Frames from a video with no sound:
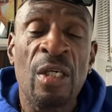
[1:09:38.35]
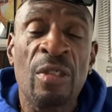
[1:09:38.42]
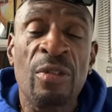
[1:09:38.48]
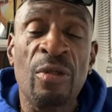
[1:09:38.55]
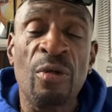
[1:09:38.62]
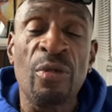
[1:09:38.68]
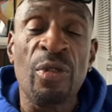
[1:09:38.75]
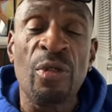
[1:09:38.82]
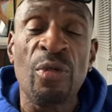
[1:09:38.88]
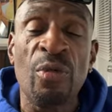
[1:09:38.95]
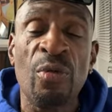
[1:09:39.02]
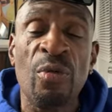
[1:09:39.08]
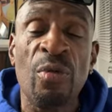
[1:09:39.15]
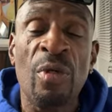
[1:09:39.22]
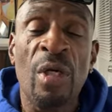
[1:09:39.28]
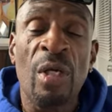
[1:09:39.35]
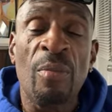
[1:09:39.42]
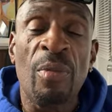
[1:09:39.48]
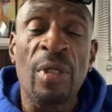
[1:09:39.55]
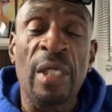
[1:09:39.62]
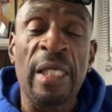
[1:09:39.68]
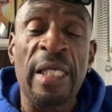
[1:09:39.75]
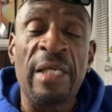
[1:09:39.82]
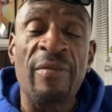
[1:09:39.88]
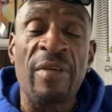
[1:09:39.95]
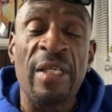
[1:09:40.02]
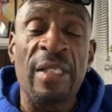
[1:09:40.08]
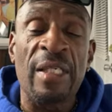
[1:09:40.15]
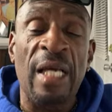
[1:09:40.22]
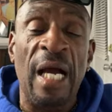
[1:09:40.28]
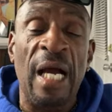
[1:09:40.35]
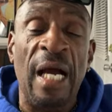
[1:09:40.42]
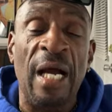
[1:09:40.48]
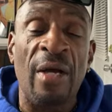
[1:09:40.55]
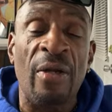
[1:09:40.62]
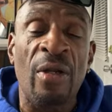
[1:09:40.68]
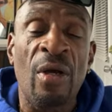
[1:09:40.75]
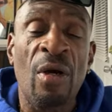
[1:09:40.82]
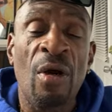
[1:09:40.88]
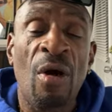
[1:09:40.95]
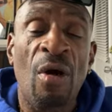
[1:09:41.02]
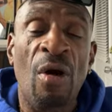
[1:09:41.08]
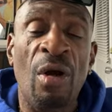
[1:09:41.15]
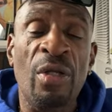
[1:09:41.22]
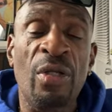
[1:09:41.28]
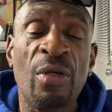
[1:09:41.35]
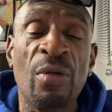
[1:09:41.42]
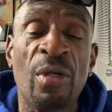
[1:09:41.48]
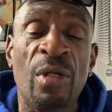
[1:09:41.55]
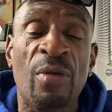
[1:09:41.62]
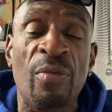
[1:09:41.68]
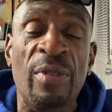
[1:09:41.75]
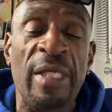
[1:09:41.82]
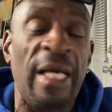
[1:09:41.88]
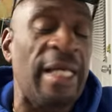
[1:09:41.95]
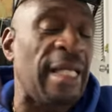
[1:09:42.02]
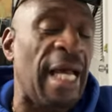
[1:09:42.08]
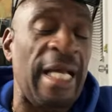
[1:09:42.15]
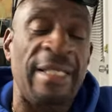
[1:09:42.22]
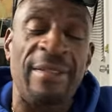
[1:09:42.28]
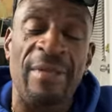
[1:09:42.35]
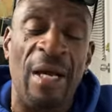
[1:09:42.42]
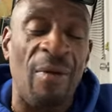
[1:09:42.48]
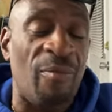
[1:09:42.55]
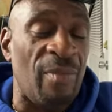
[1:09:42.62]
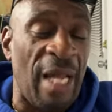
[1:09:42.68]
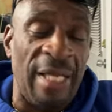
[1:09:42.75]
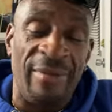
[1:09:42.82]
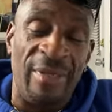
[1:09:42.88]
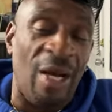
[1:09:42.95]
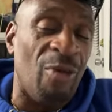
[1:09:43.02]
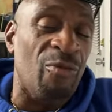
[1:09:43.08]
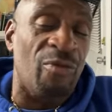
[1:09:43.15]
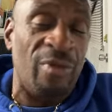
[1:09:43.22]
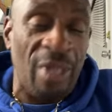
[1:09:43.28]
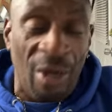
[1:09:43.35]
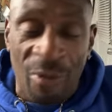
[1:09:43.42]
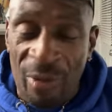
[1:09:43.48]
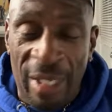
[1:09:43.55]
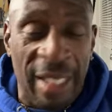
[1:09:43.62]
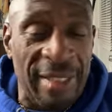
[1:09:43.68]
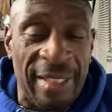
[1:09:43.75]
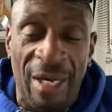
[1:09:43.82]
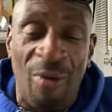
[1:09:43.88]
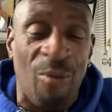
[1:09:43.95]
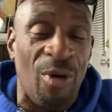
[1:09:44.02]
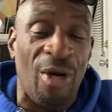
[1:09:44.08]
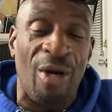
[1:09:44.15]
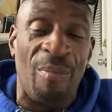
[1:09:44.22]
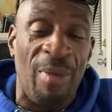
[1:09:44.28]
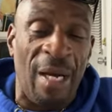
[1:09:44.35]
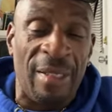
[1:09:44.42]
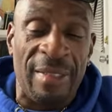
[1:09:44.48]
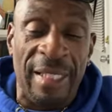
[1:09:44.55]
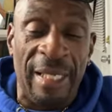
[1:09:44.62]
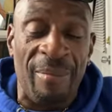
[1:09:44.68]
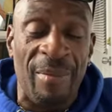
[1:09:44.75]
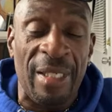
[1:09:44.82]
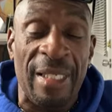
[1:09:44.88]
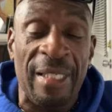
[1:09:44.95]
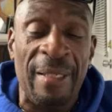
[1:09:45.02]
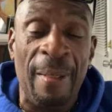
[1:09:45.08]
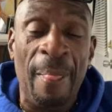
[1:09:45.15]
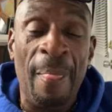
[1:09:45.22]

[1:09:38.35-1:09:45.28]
Do you believe in God? Or you, a, yeah, that ain't, don't worry about that, man.